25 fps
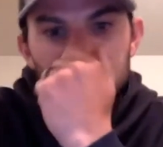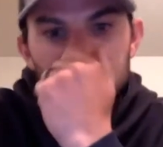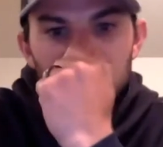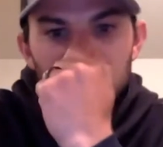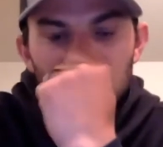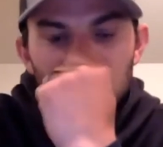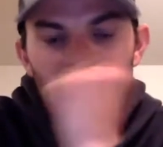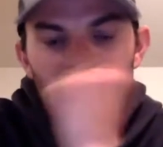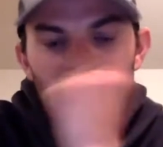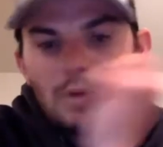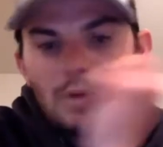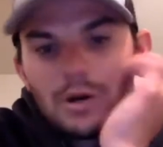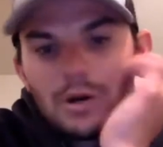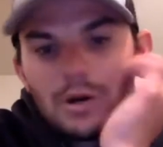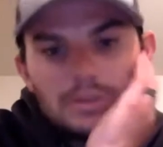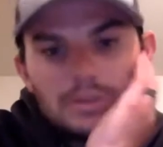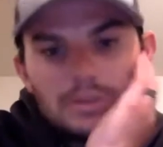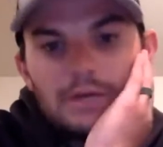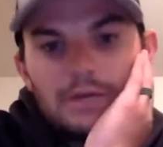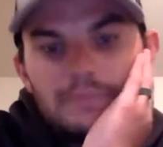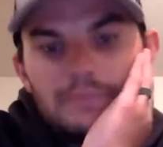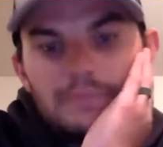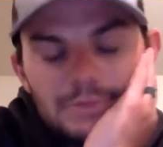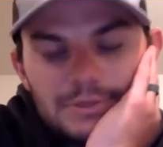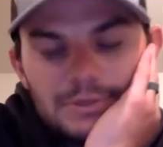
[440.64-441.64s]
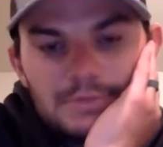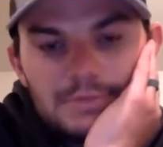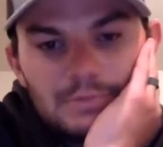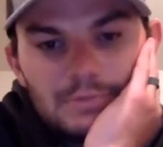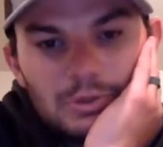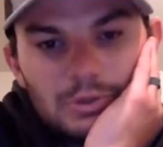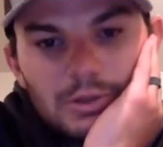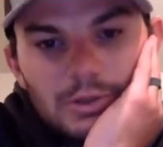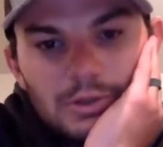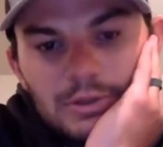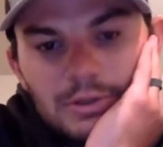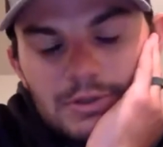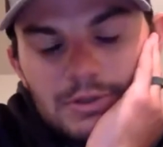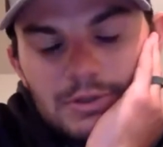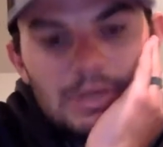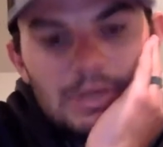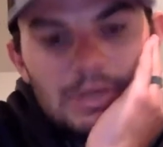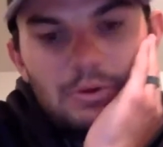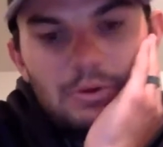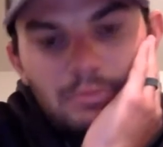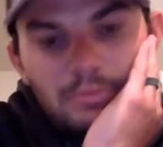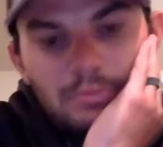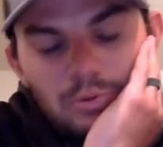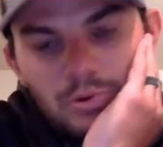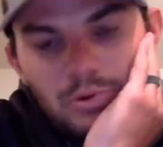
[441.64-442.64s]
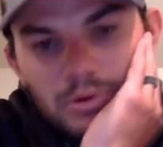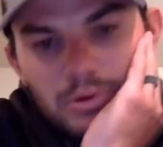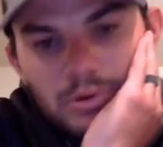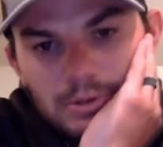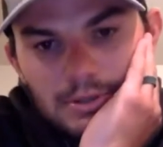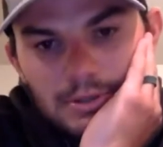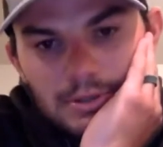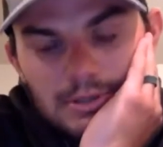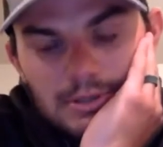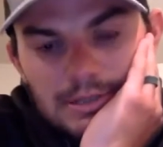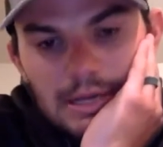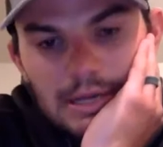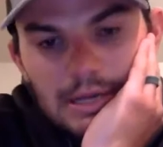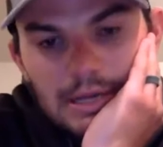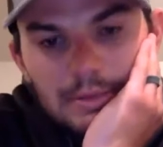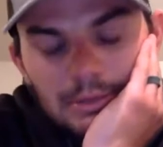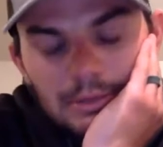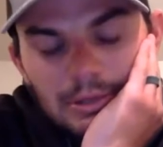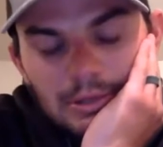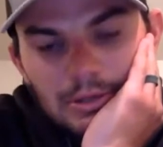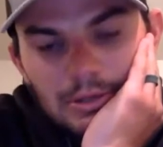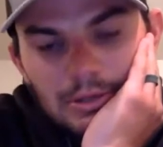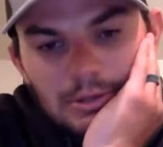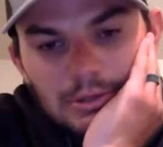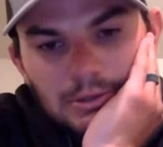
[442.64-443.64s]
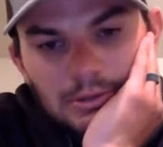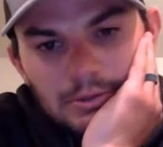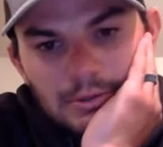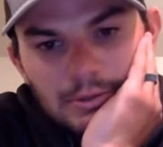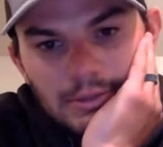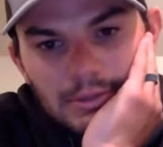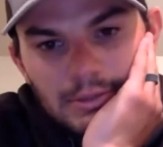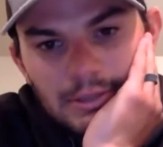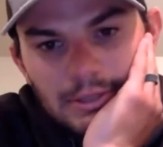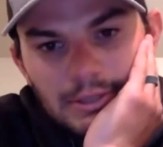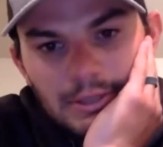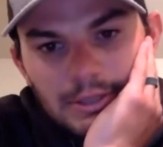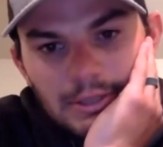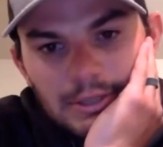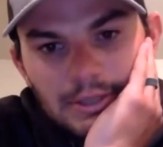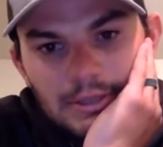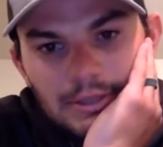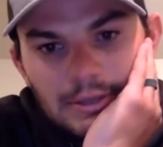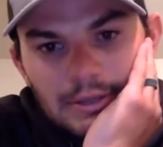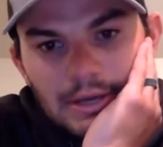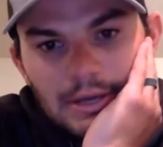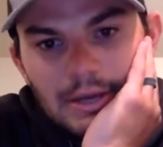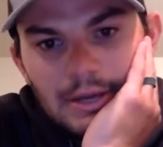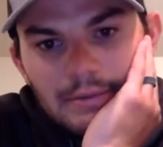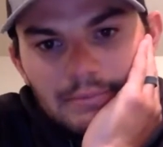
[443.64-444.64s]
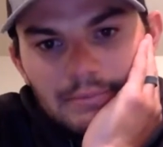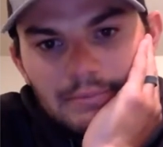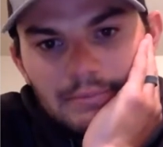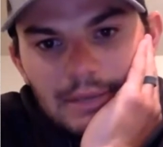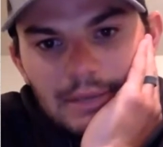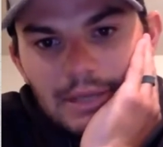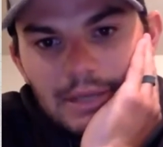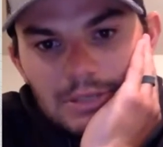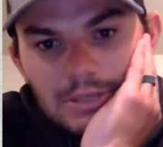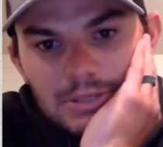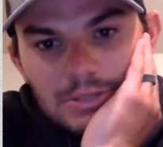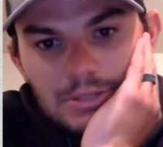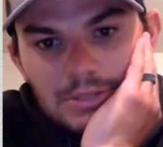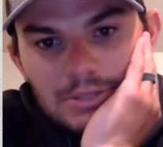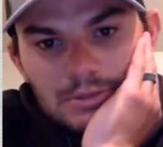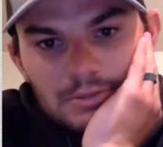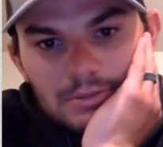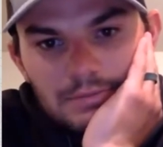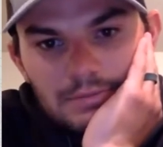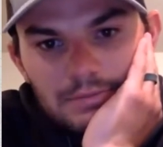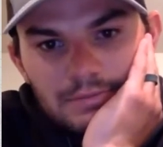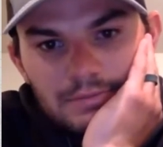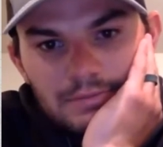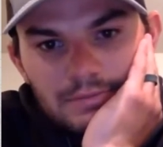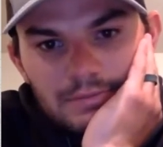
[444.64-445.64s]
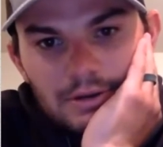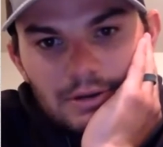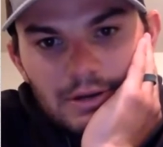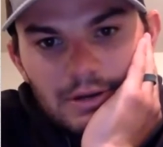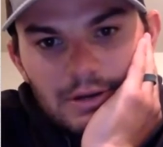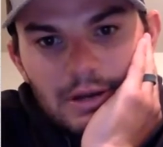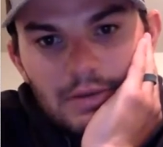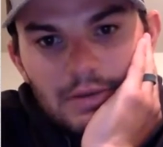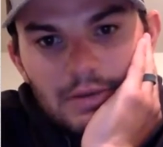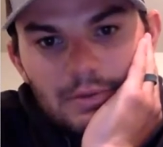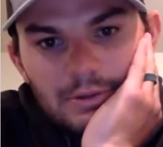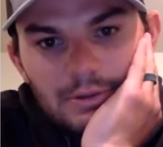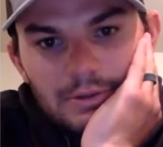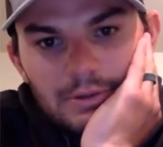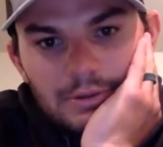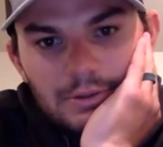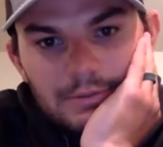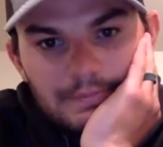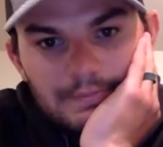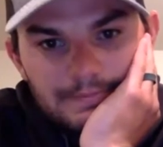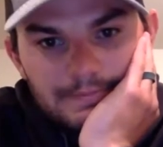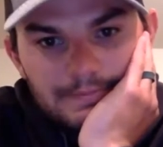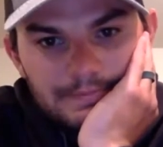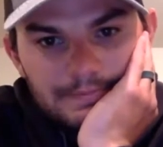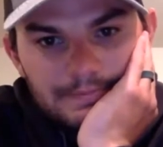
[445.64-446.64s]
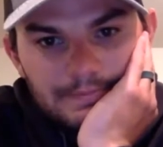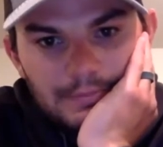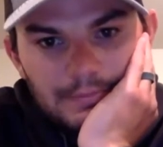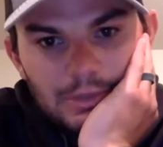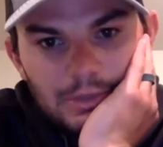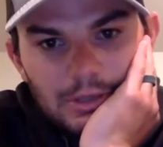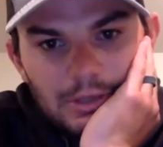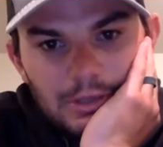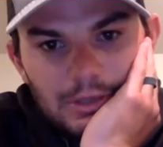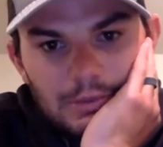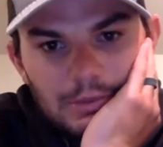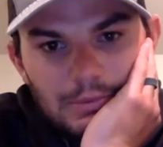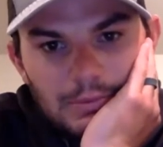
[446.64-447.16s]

water level's really so important this time of year, and, and kind of making sh figuring out what the you know